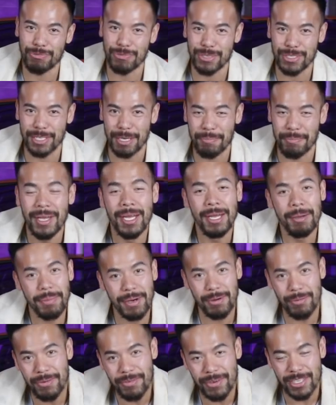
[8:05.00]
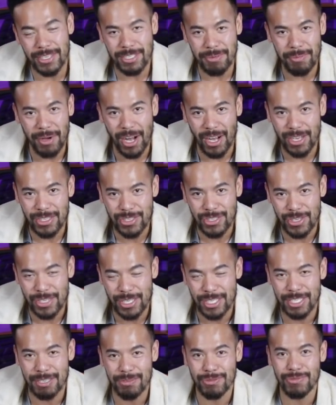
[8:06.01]
for some. But we've got some
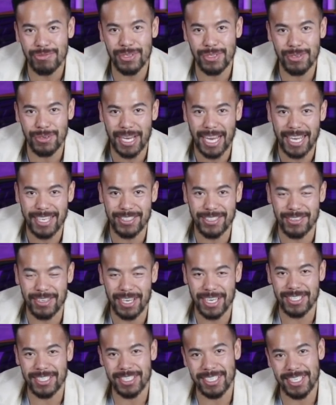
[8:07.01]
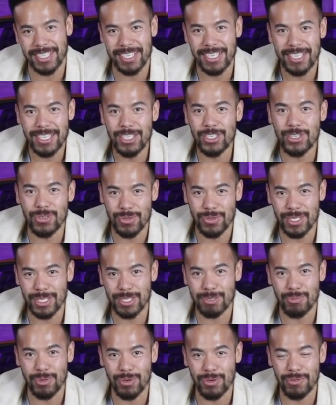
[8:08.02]
alternatives for you guys to actually do this
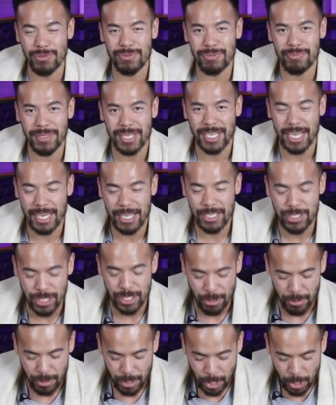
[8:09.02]
move. Okay, so